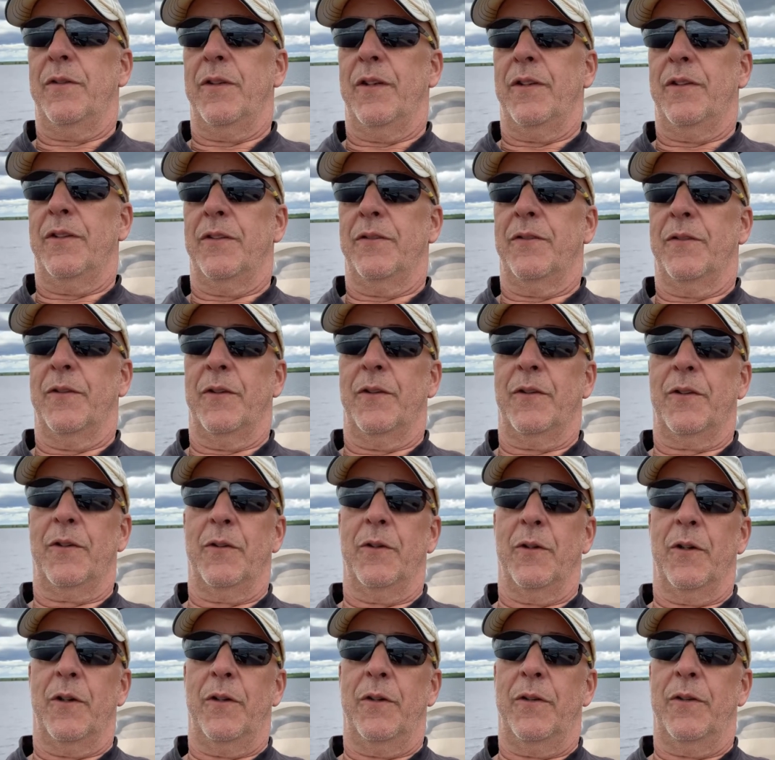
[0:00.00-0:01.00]
That's the first
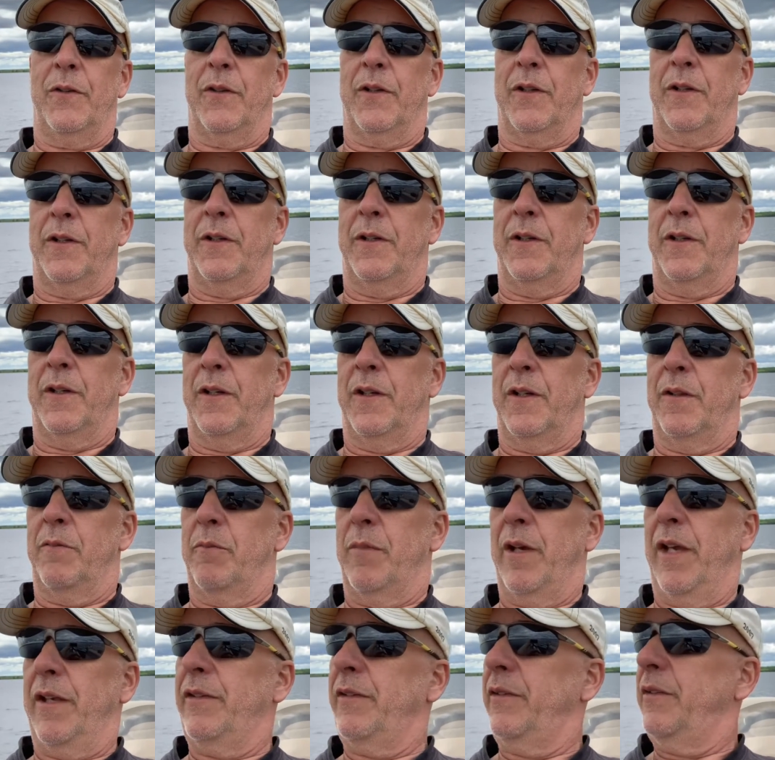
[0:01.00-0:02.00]
course on uh,
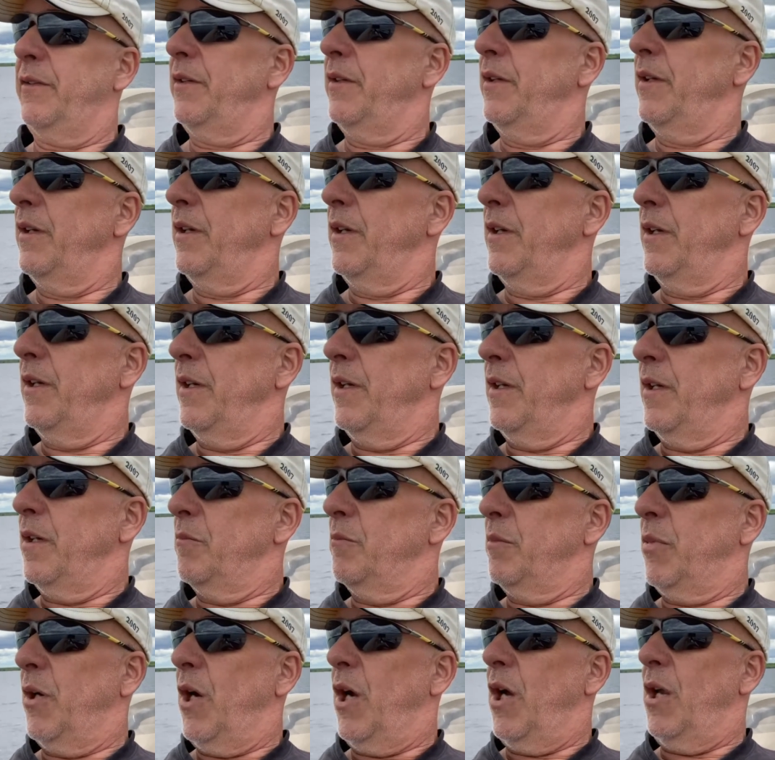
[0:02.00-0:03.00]
best
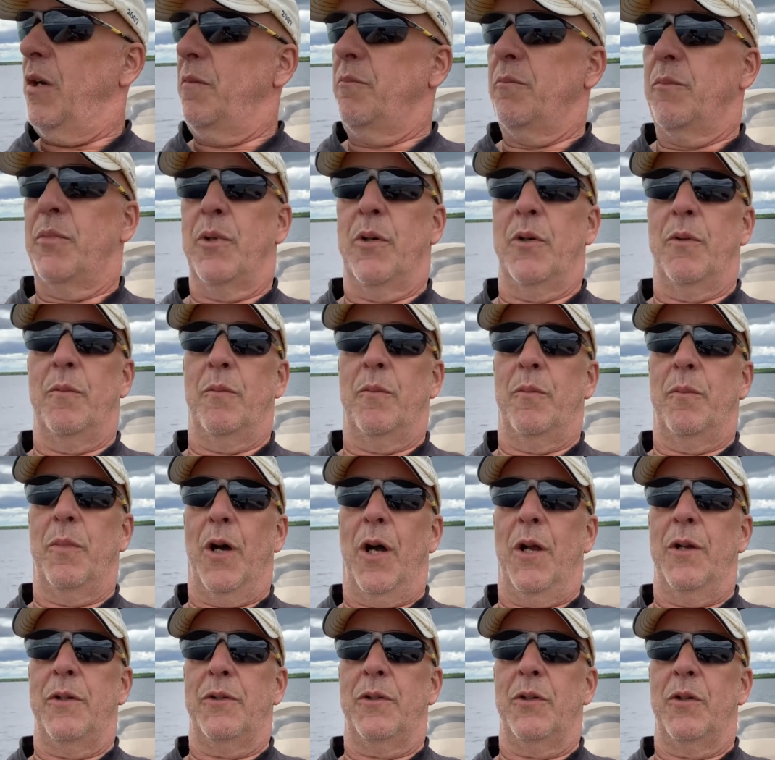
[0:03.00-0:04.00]
pond
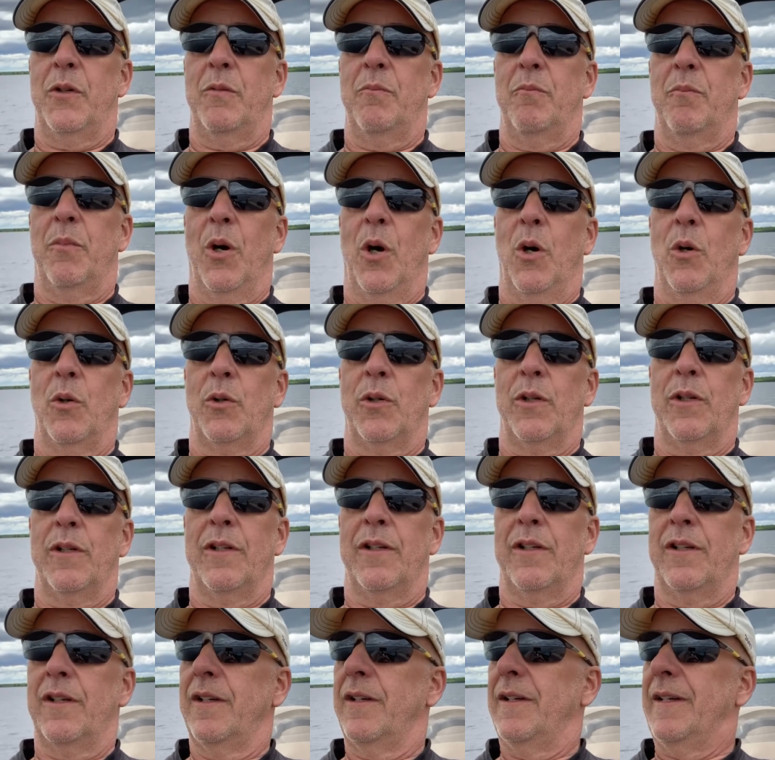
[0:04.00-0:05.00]
pontoon boat
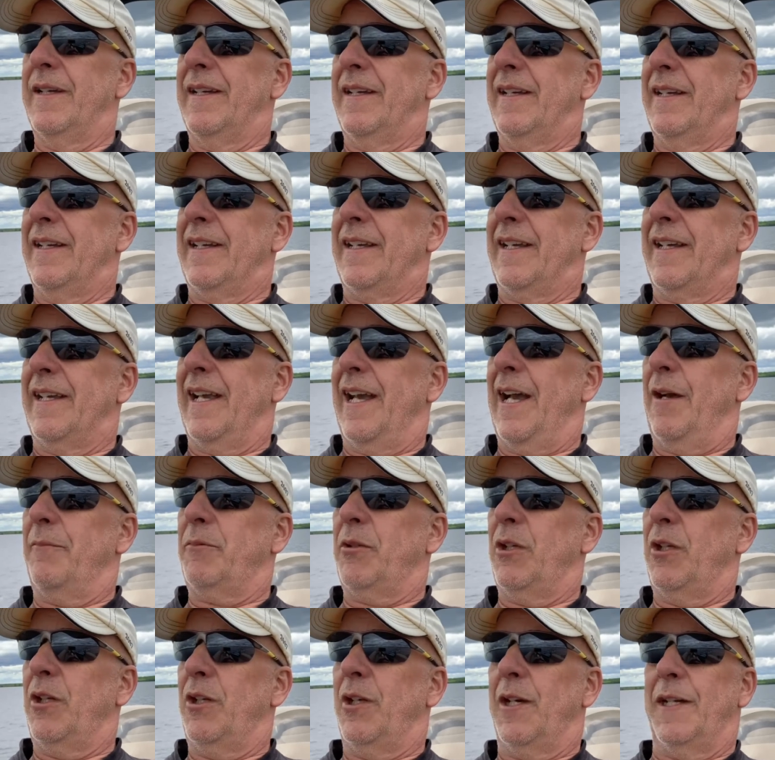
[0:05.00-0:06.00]

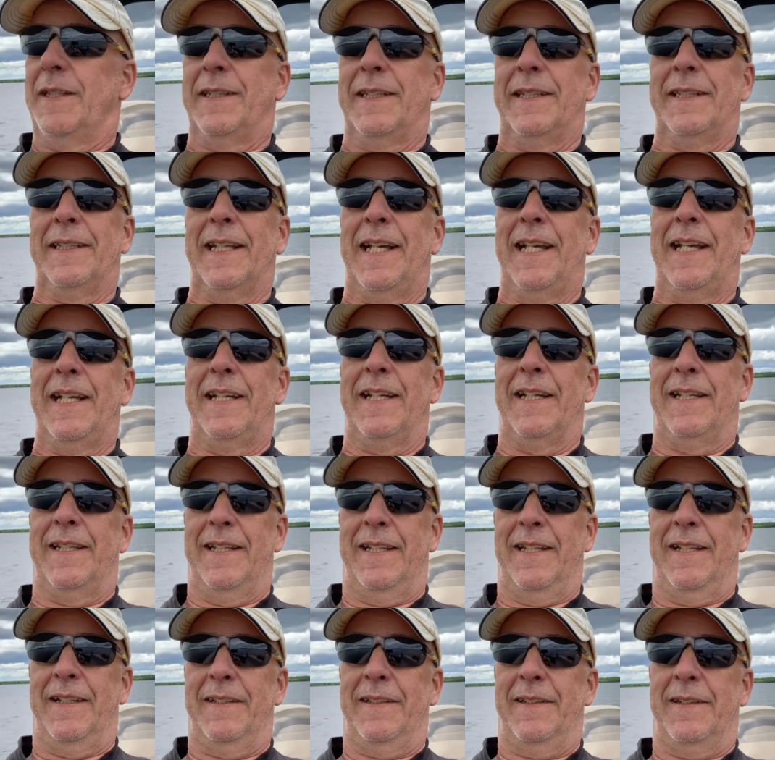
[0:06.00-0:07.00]
Captain on the Lake, I
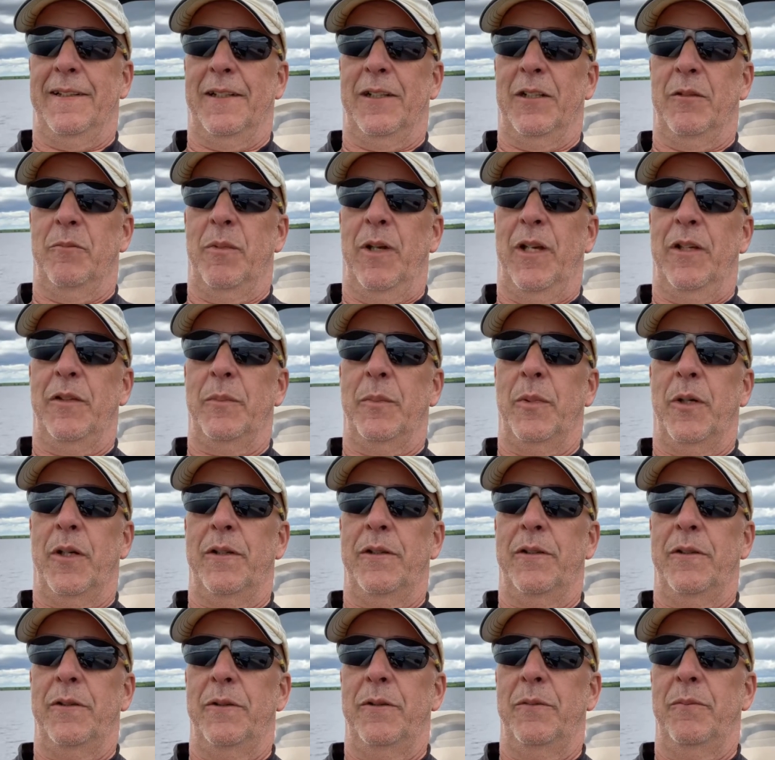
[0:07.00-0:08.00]
think it's called. Best
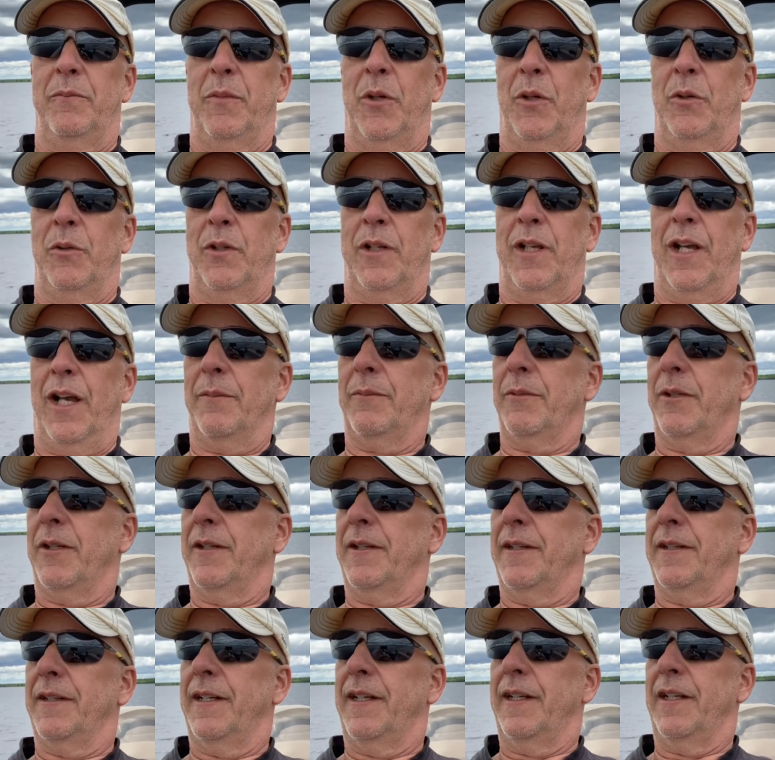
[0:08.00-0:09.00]
Pontoon Boat Captain
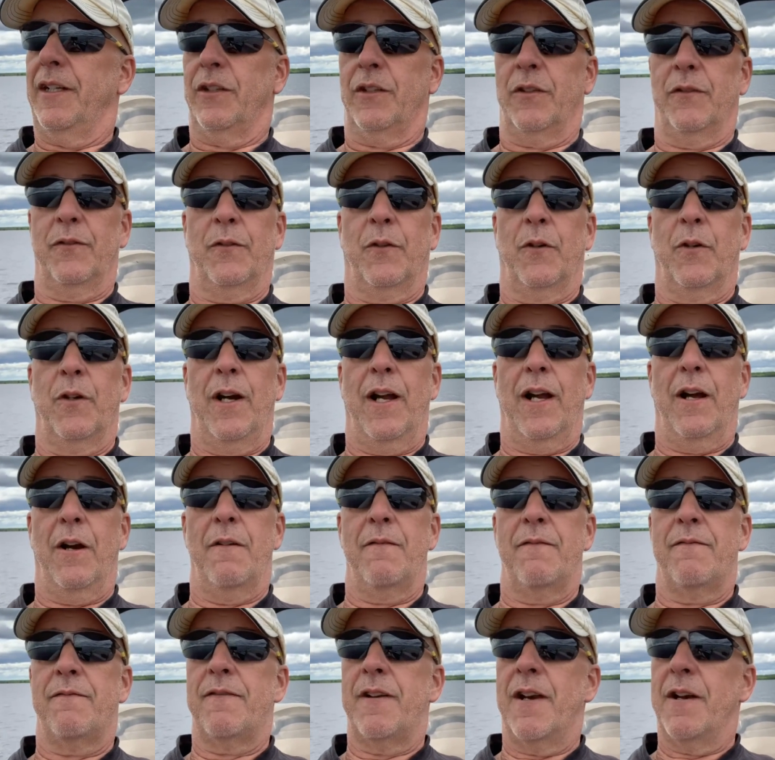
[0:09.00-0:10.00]
on the Lake. It's a four
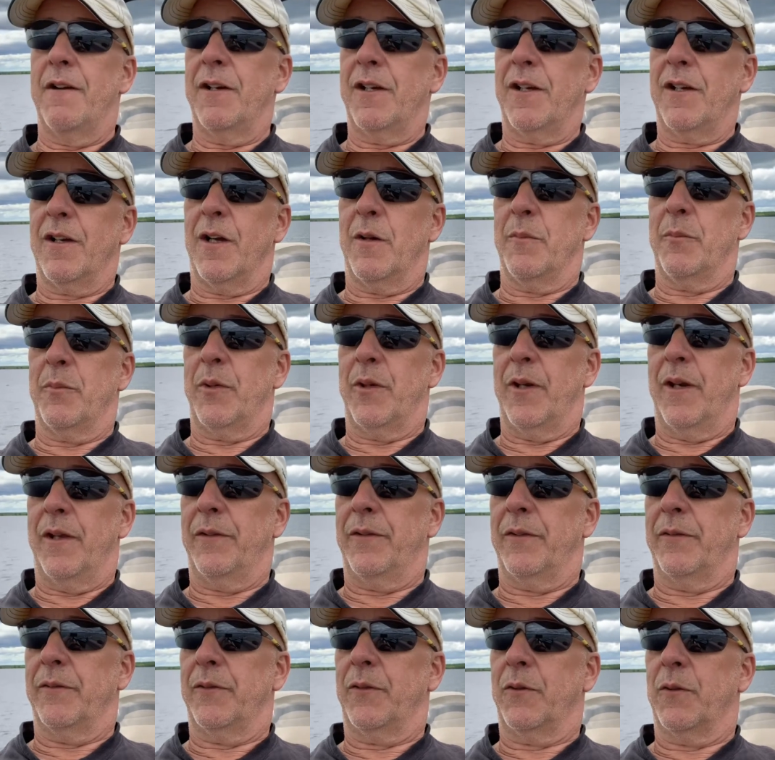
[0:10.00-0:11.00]
hour, very
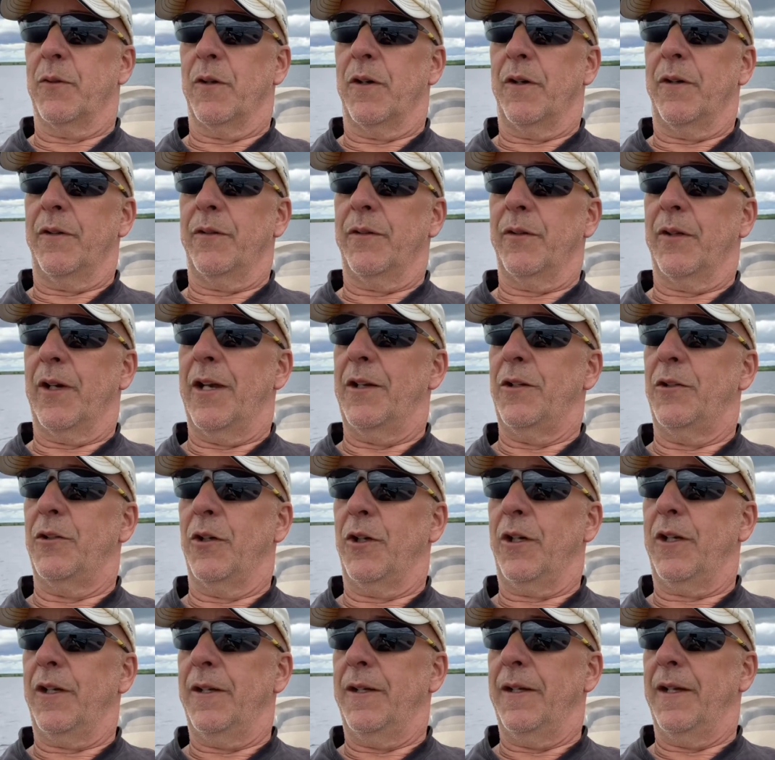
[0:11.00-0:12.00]
comprehensive course. I
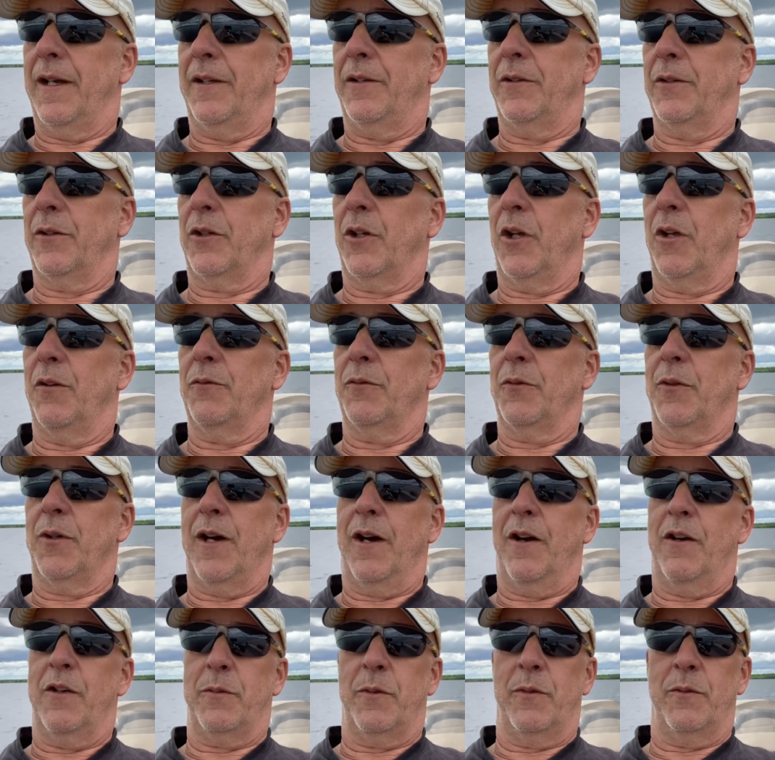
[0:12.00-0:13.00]
took it. I took all four
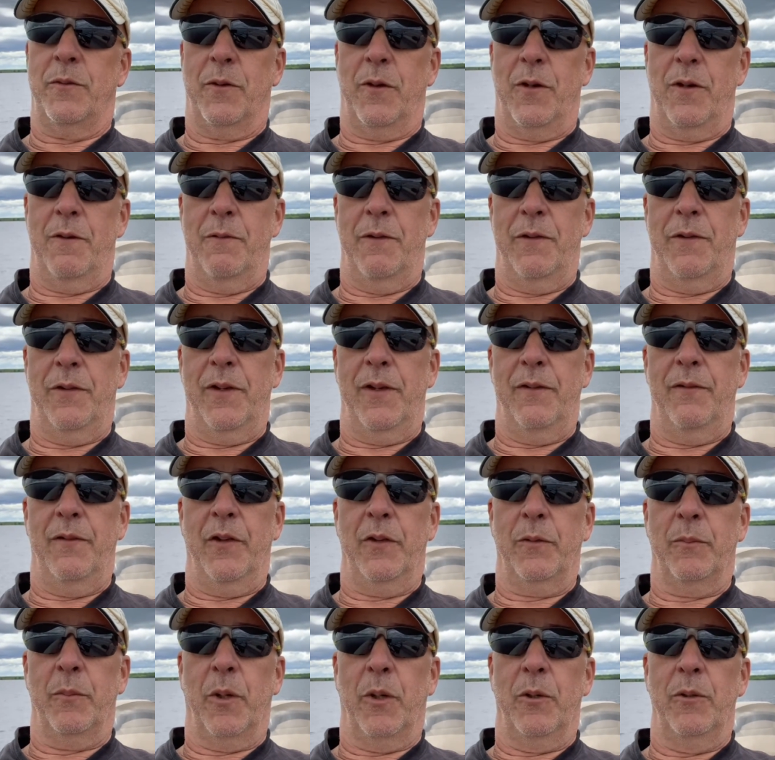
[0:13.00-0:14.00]
hours before I received
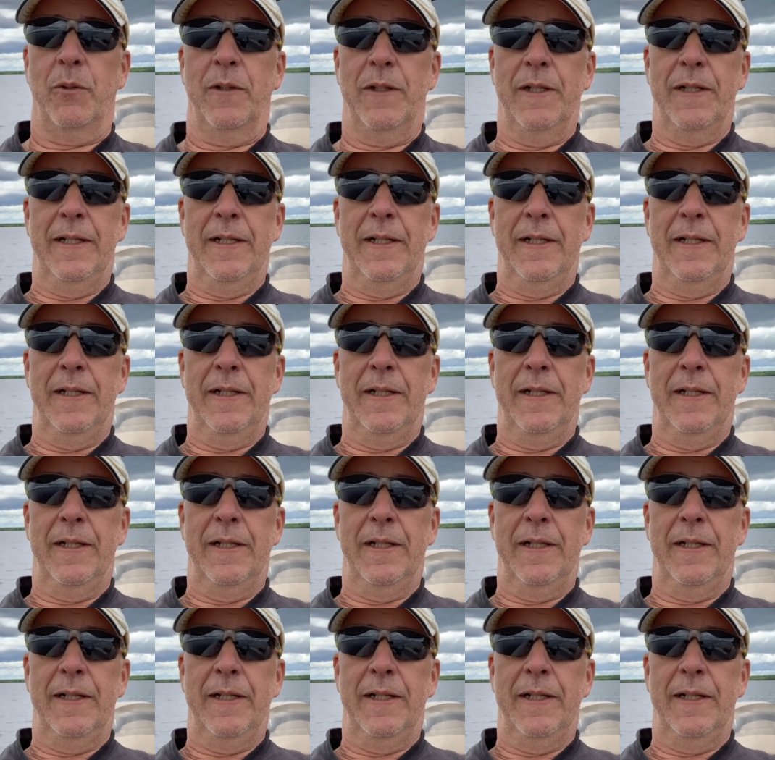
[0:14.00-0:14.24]
this boat.